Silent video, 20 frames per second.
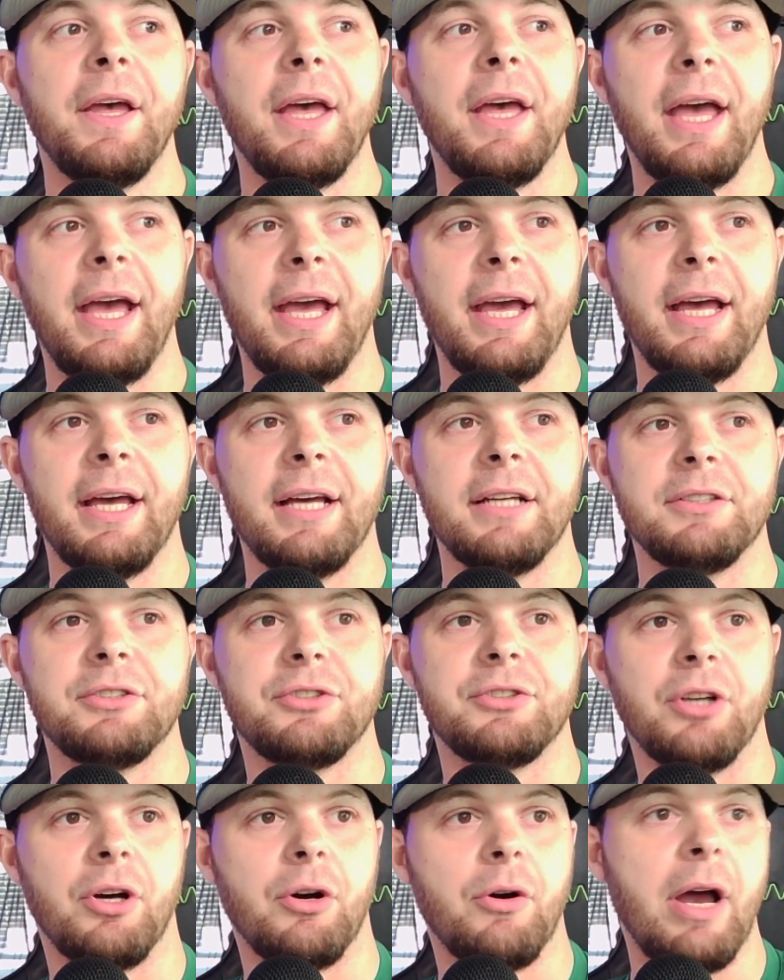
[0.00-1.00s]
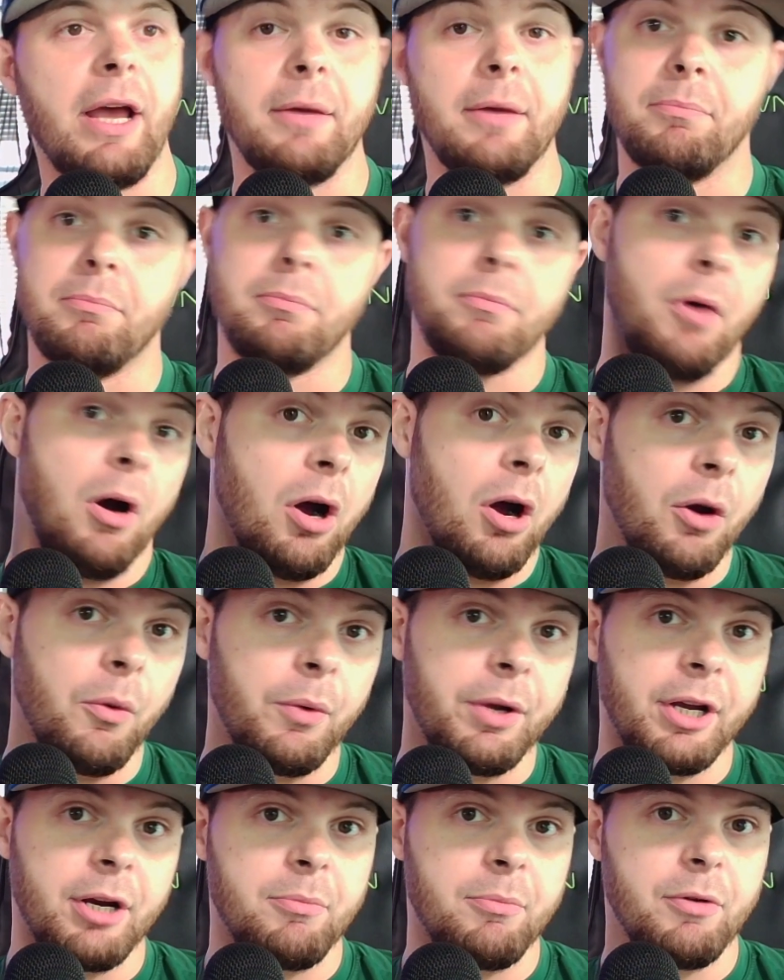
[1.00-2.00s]
And so, hey, are we
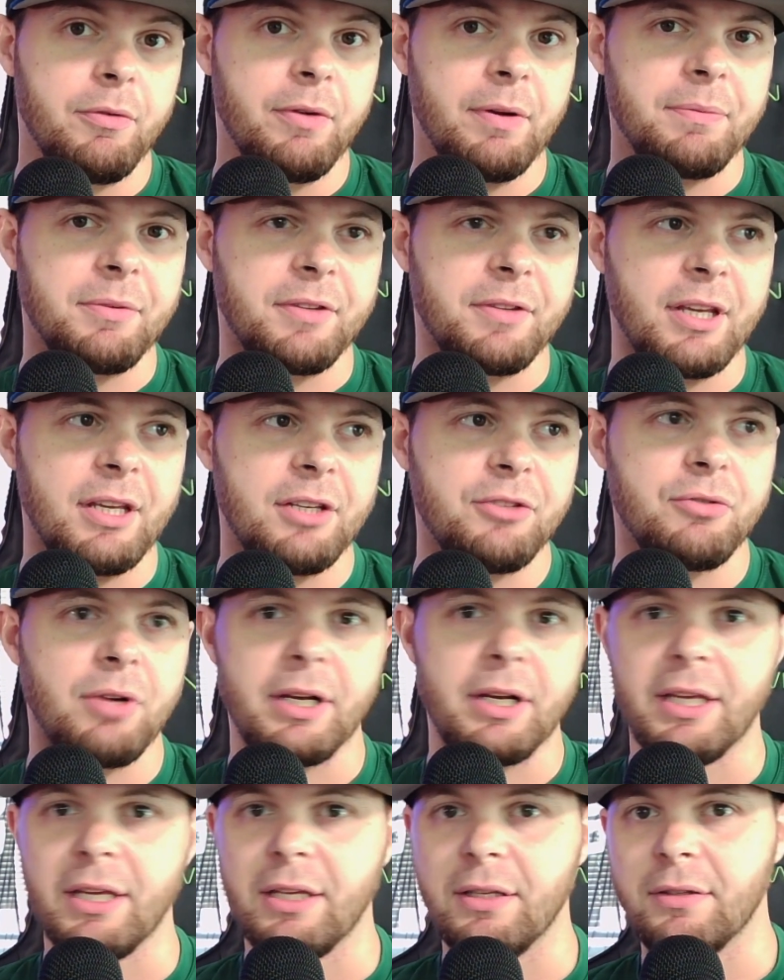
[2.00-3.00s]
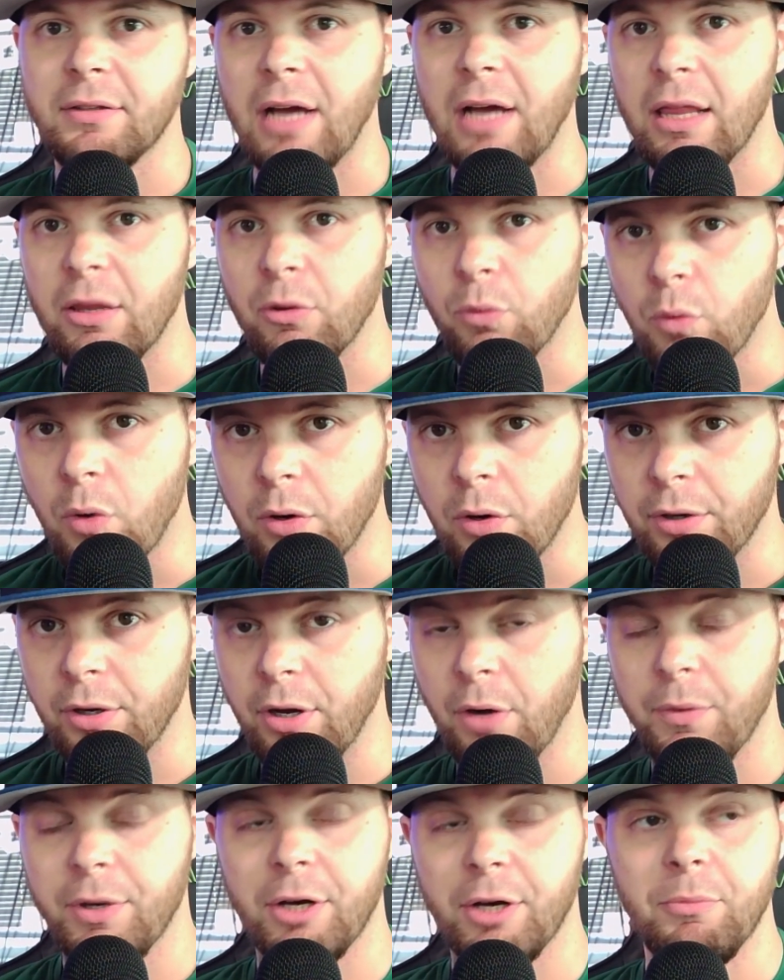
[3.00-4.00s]
going to move up to 10, try to get Tyler Warren?
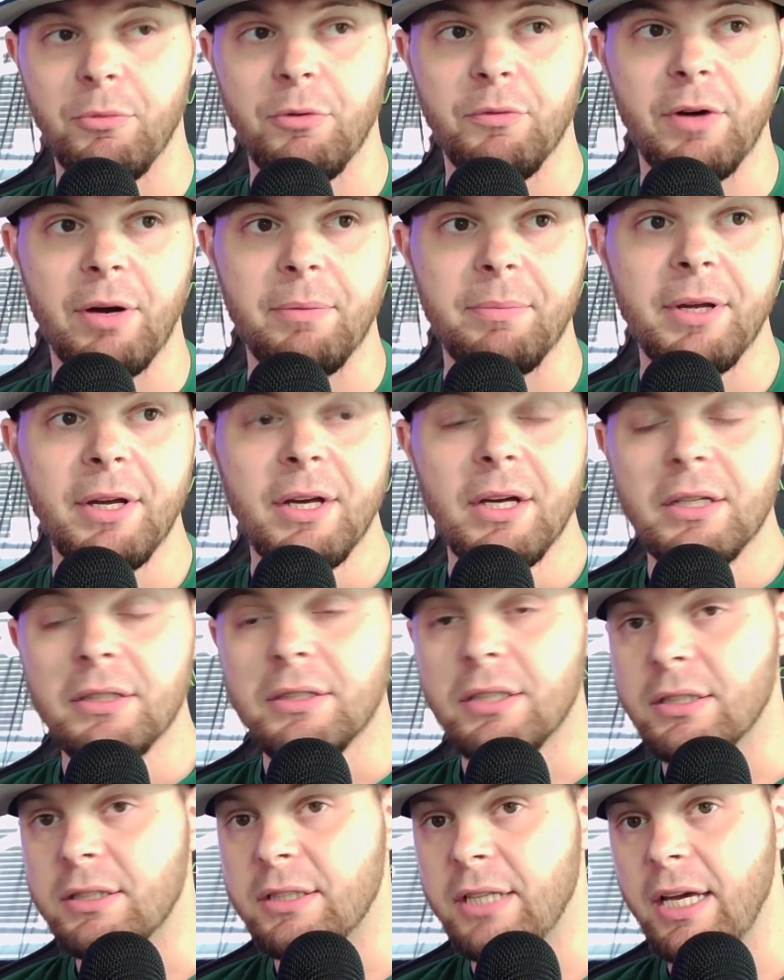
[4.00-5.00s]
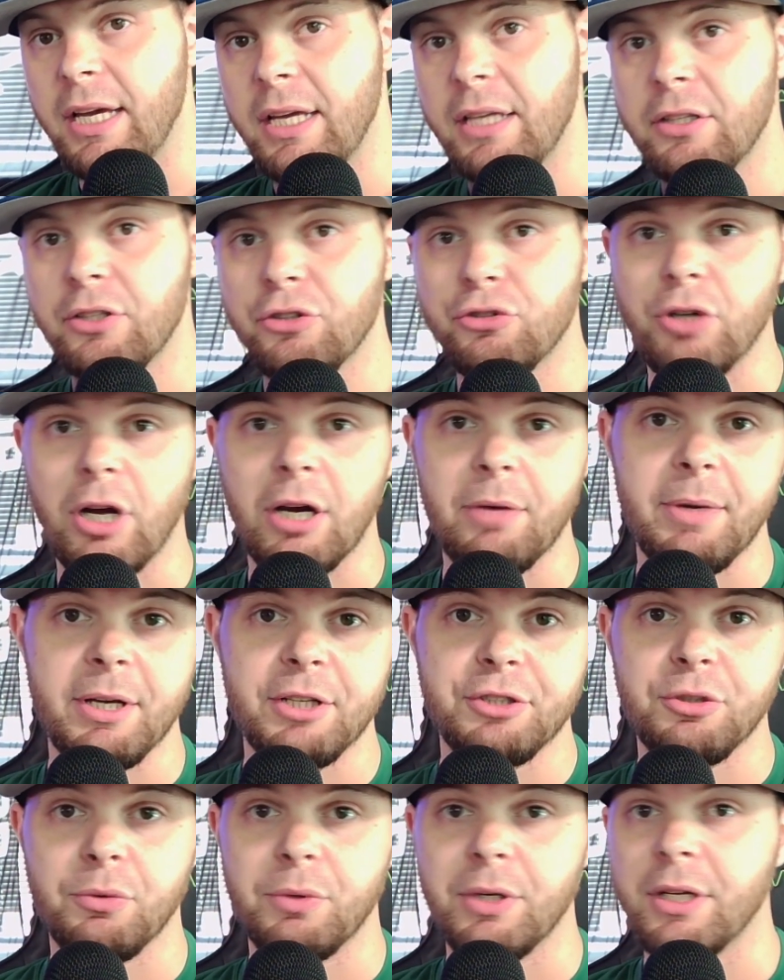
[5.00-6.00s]
Are we going to move up to 10 to try to make
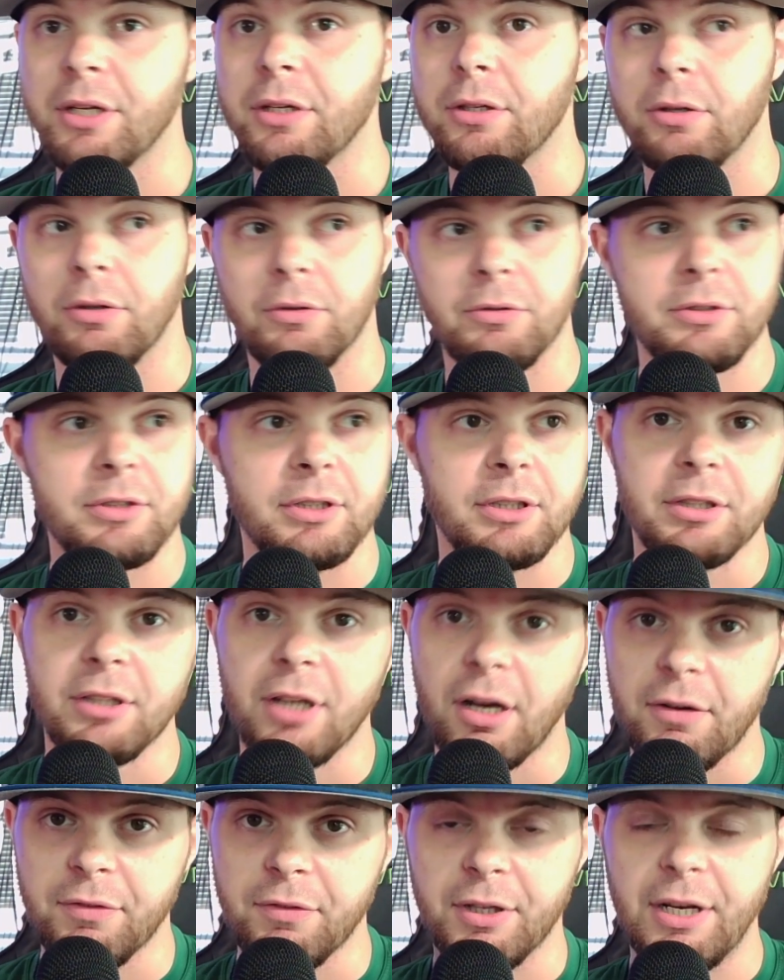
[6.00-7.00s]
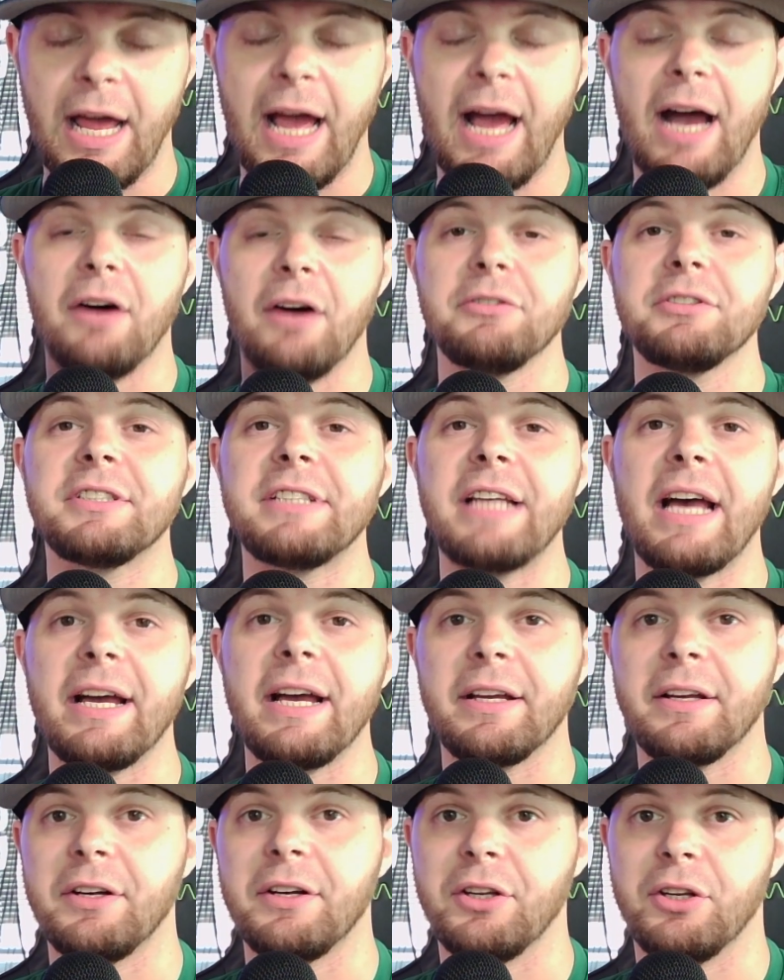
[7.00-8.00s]
sure we get Colston Loveland? How is
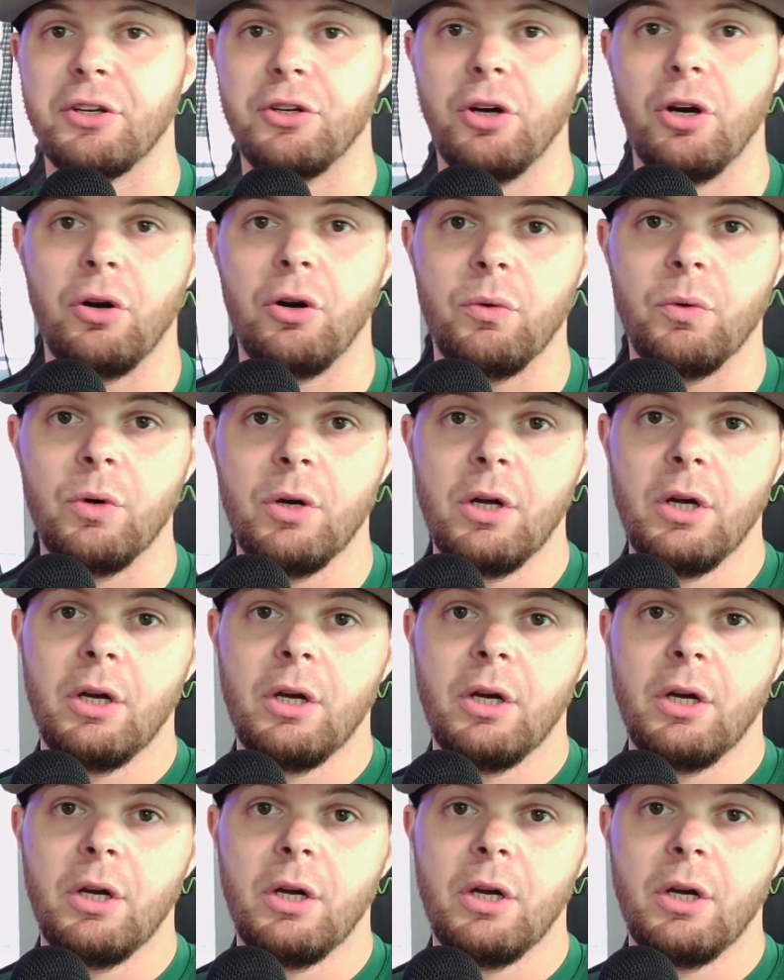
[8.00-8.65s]
that going to go?